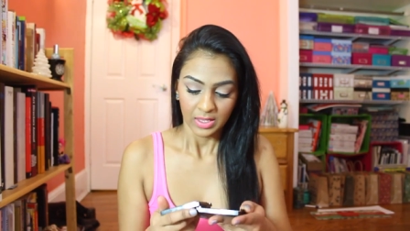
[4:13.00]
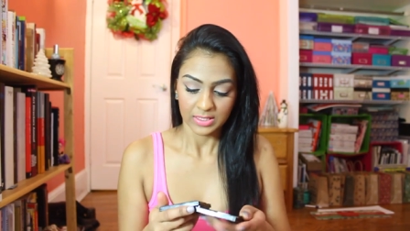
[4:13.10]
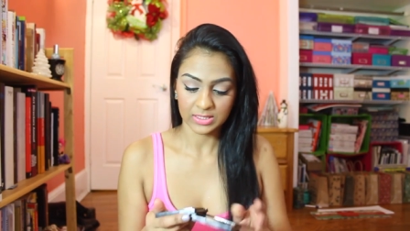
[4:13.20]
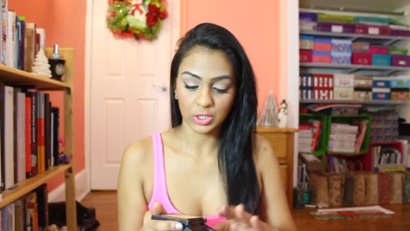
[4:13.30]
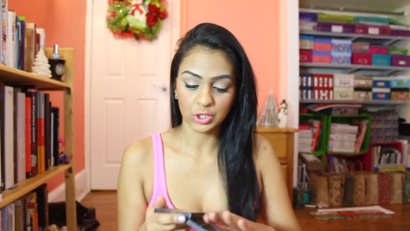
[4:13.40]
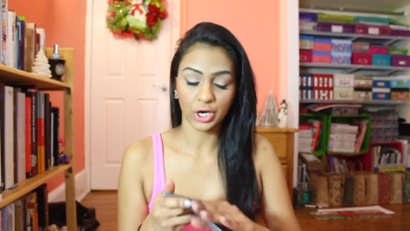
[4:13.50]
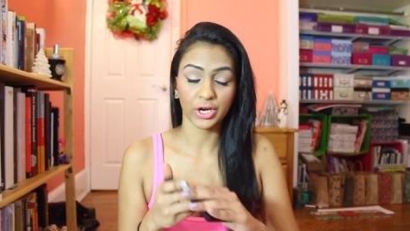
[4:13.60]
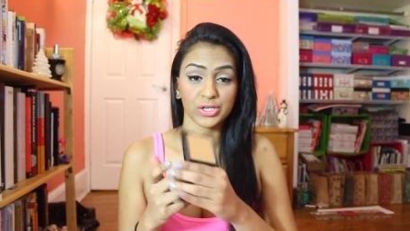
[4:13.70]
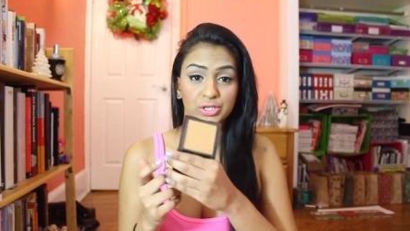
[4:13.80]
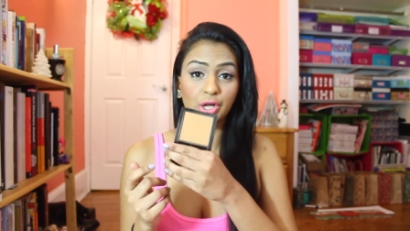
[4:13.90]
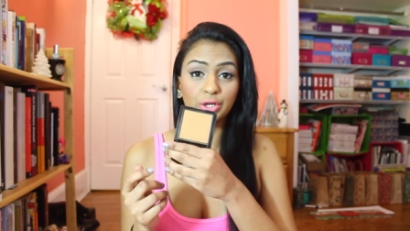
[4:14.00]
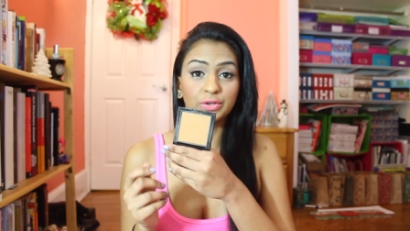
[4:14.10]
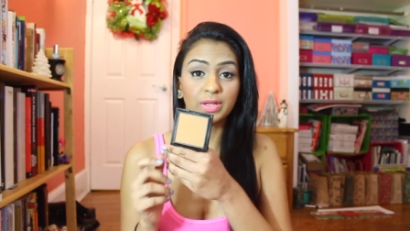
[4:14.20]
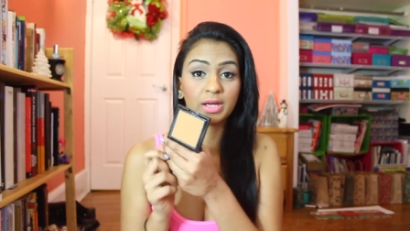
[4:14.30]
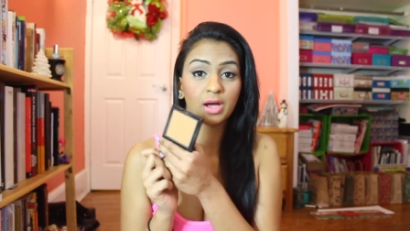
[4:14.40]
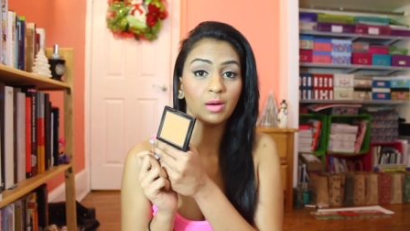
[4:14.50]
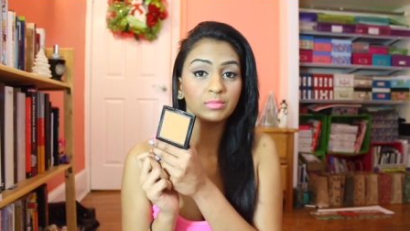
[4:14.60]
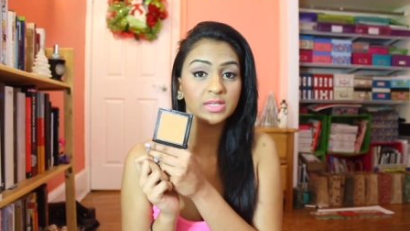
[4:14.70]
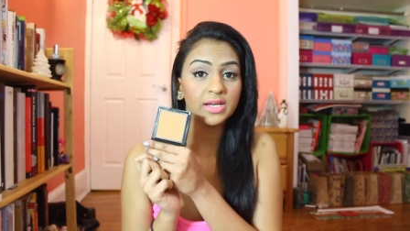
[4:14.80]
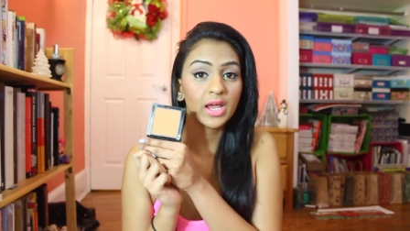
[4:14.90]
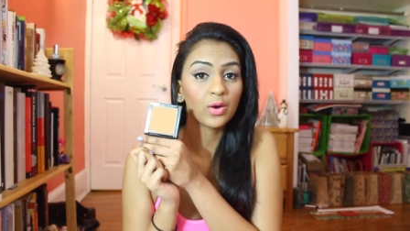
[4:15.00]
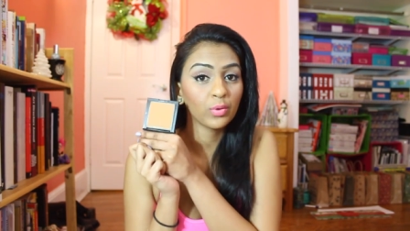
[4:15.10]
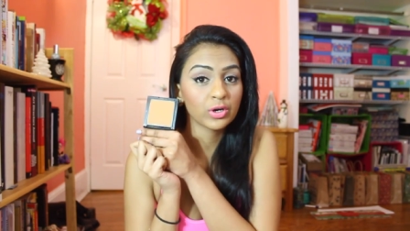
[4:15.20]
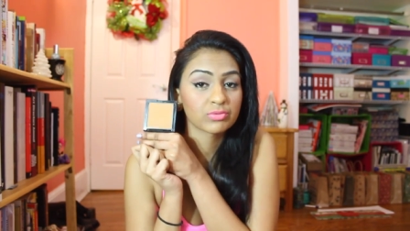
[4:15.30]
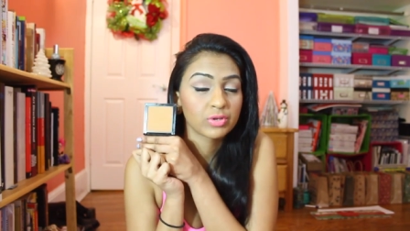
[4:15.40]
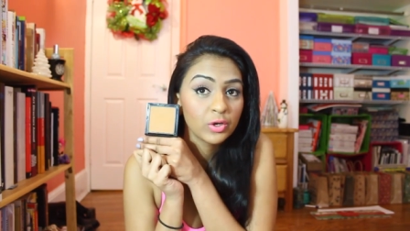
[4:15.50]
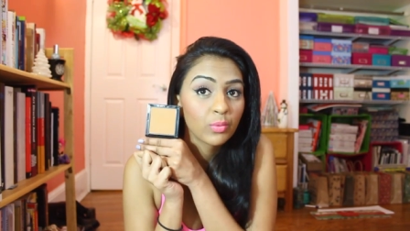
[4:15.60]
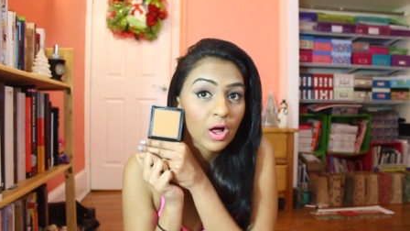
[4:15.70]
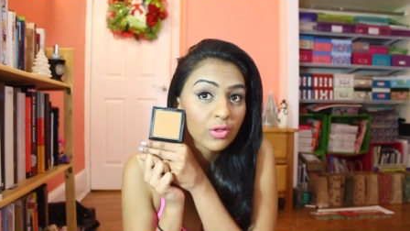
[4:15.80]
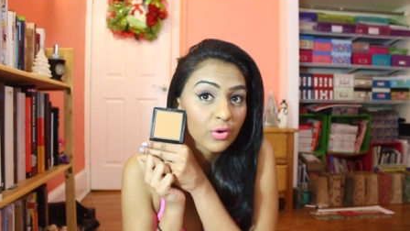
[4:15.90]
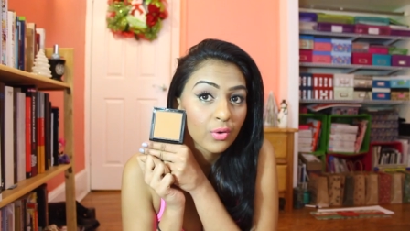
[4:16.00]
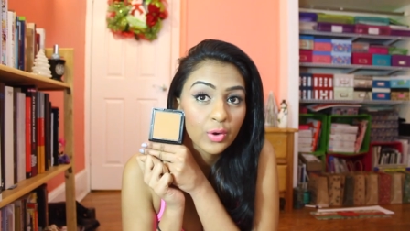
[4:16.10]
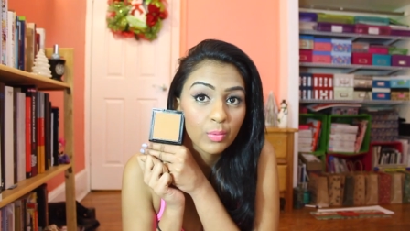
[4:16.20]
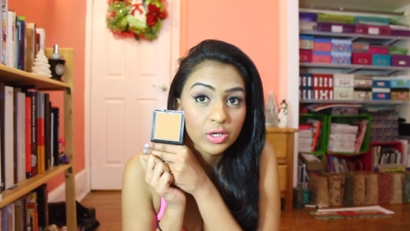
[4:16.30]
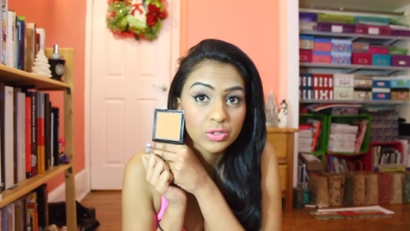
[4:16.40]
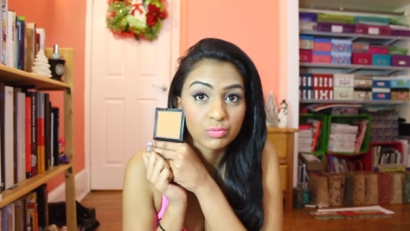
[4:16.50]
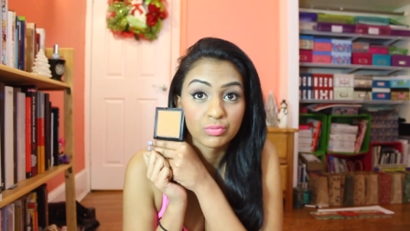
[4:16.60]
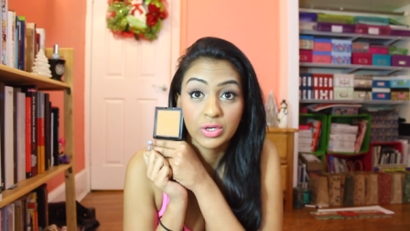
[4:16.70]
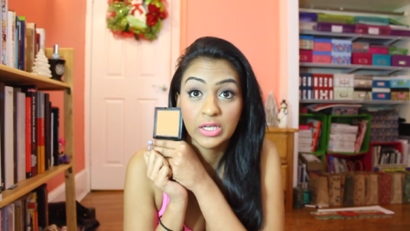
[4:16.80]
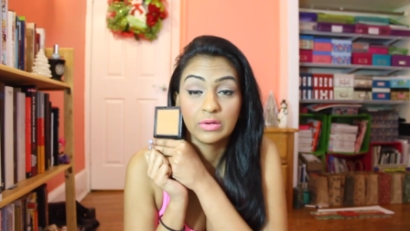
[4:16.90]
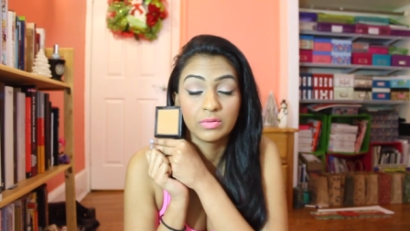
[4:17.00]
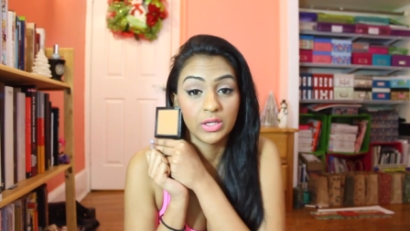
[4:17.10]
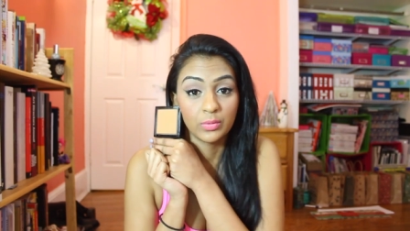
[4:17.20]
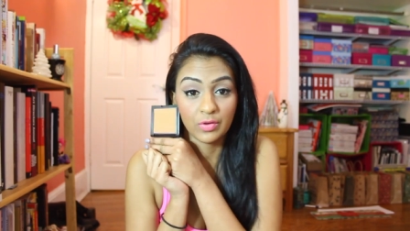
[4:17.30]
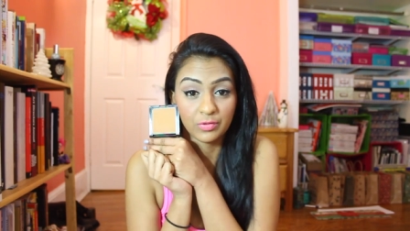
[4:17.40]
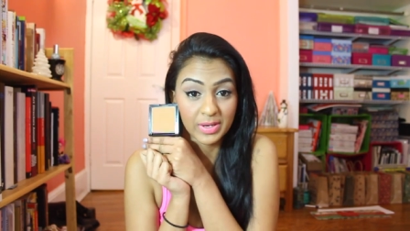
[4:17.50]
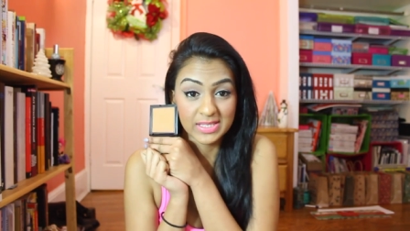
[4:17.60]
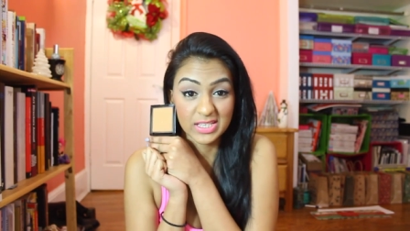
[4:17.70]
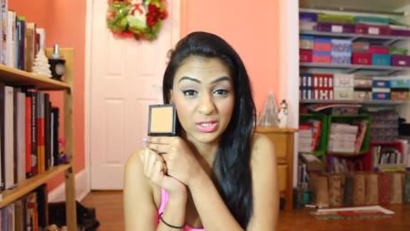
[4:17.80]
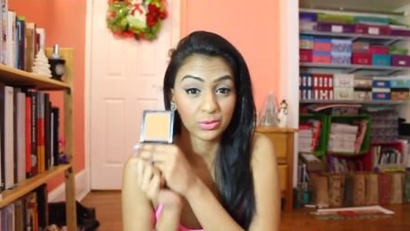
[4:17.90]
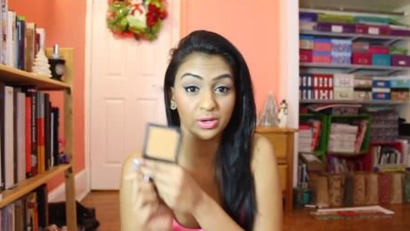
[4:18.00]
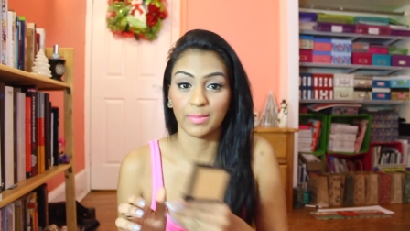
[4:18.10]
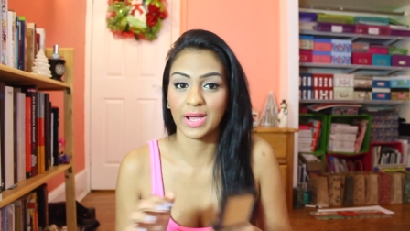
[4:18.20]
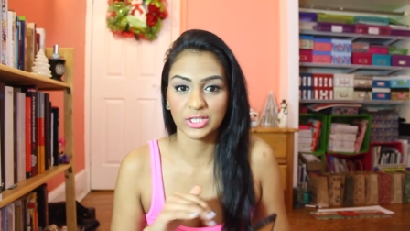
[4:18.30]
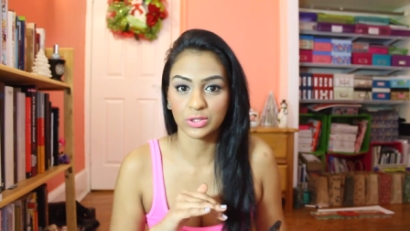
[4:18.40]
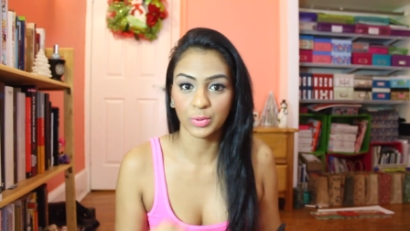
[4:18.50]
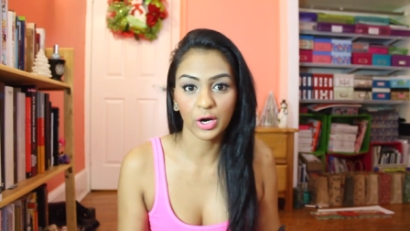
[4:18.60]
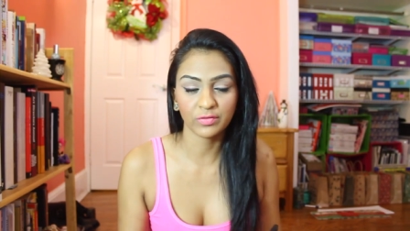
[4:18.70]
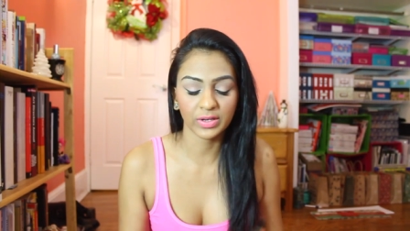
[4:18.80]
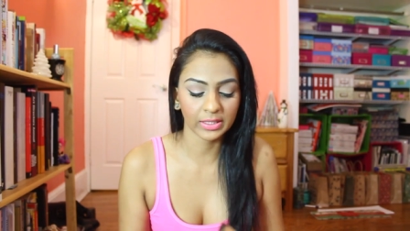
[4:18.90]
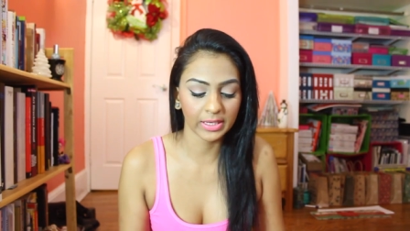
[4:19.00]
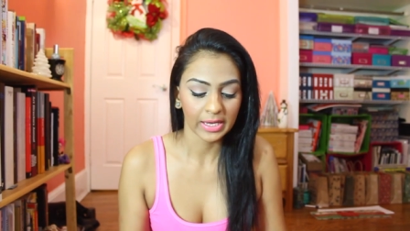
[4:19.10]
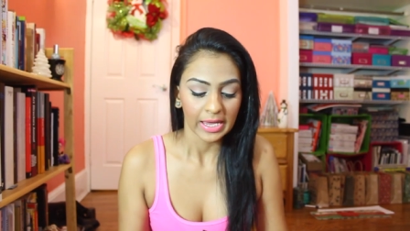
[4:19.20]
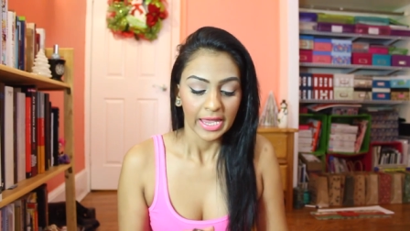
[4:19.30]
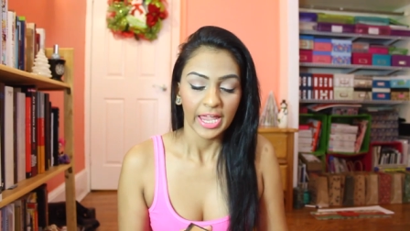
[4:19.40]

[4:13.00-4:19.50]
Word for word: This is the darkest color that it comes in. It works really well though. It works really, really well for my skin tone. It matches perfectly.